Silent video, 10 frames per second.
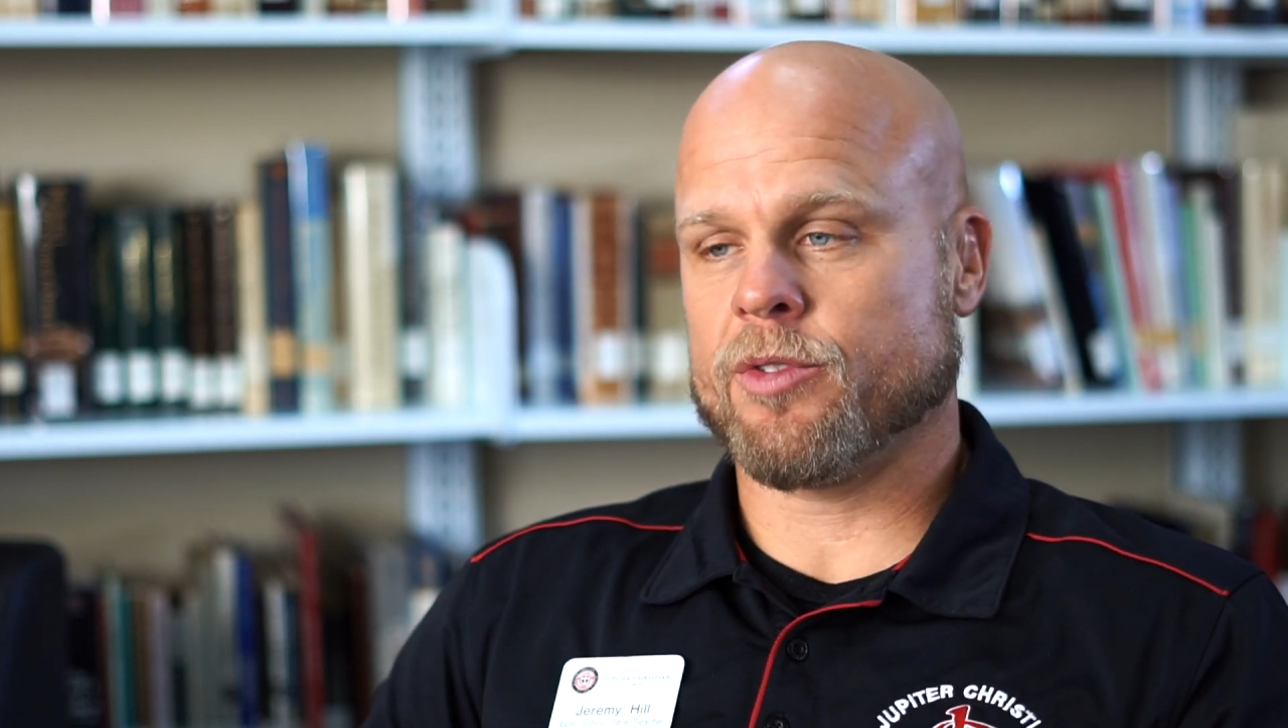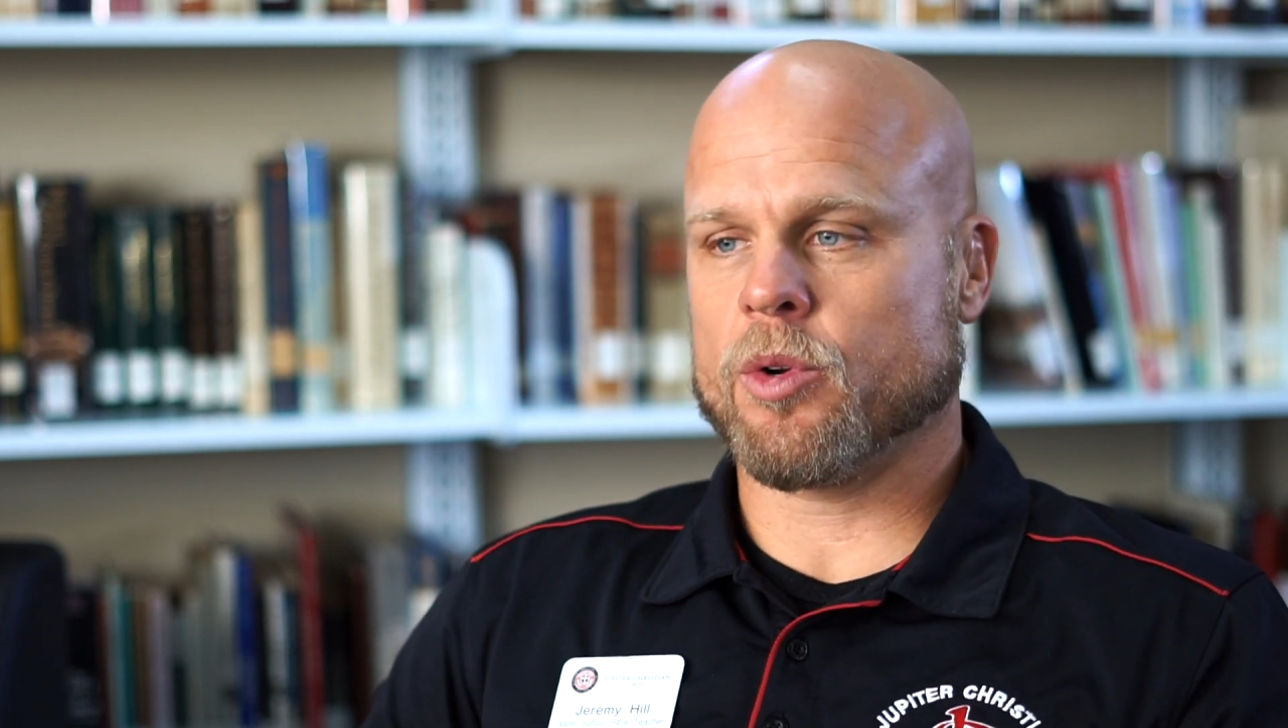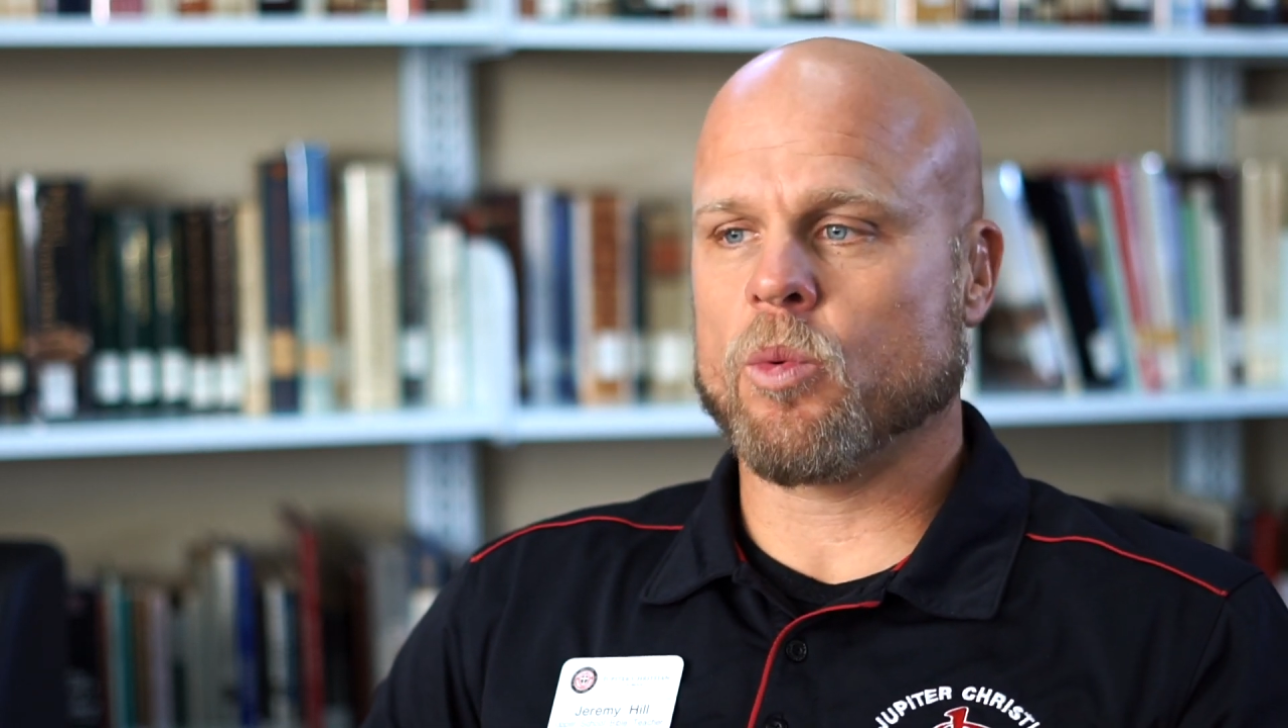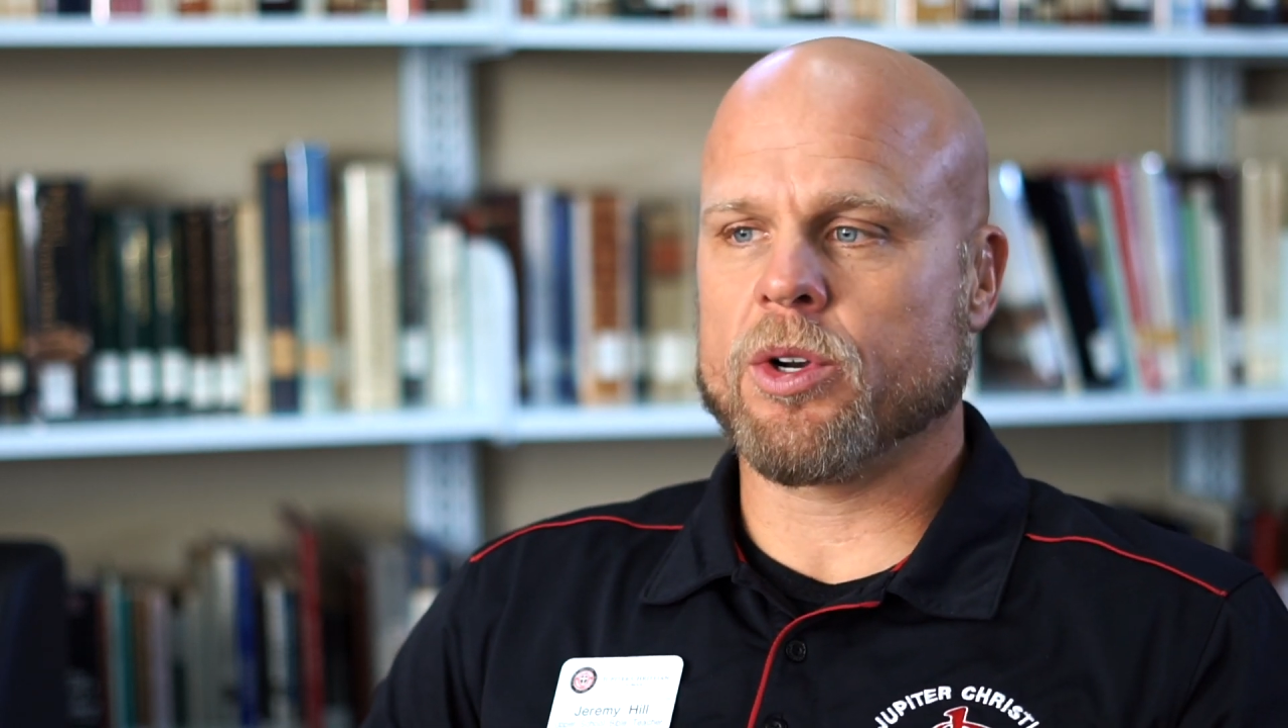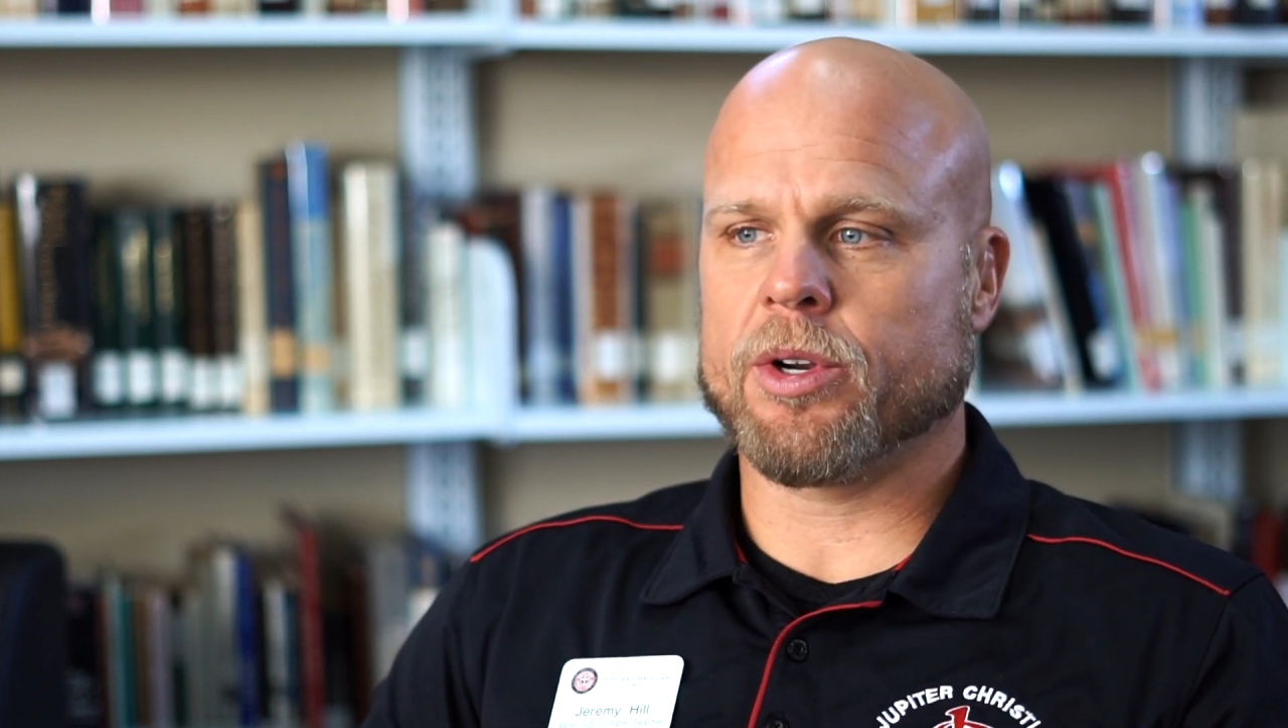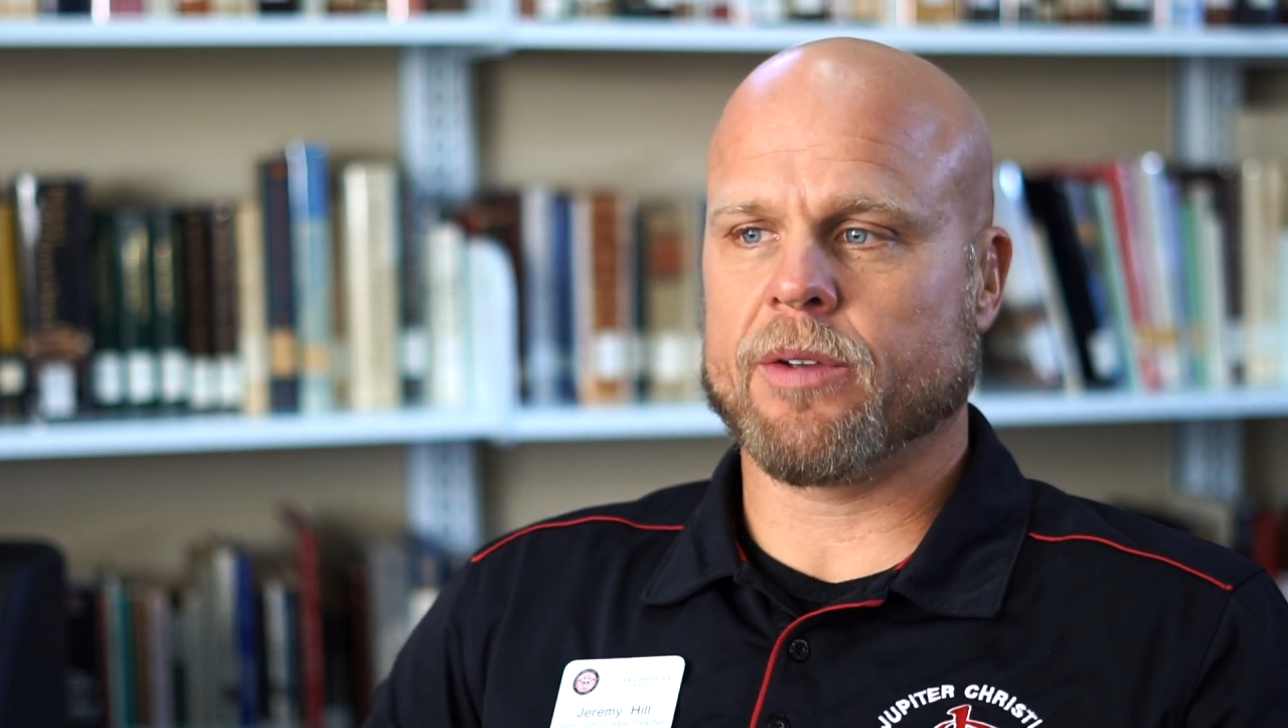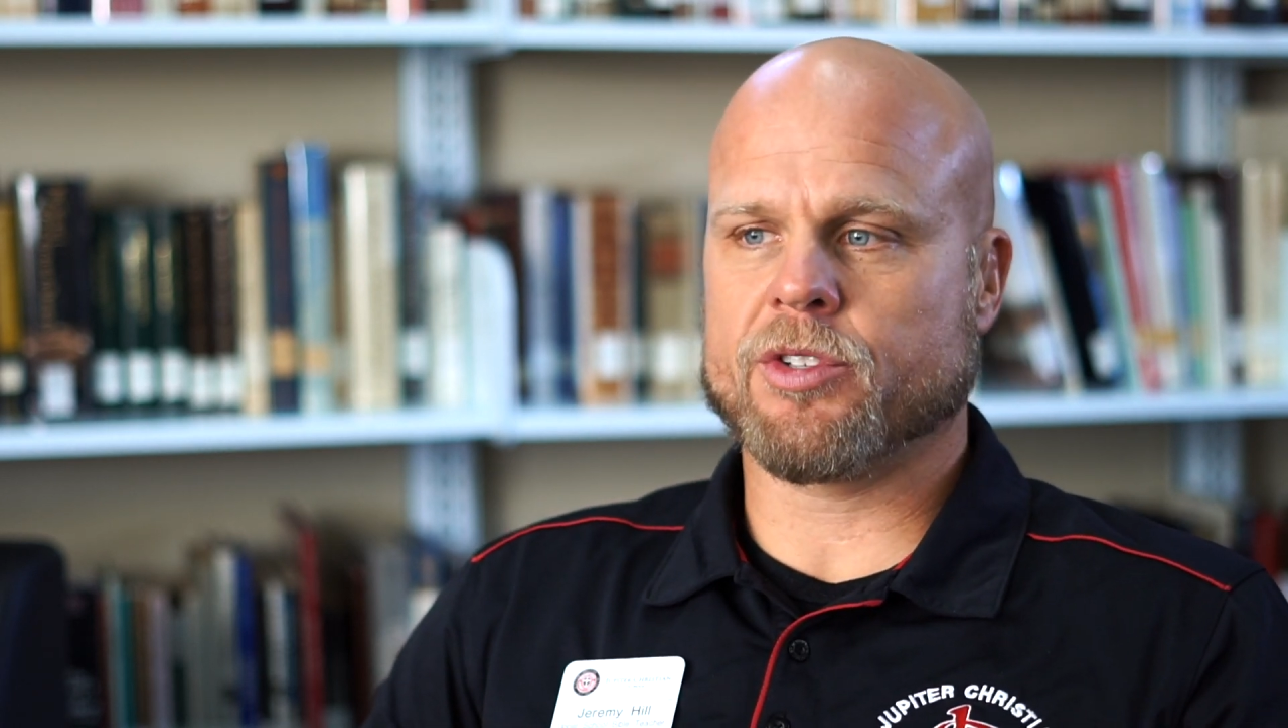if they're wondering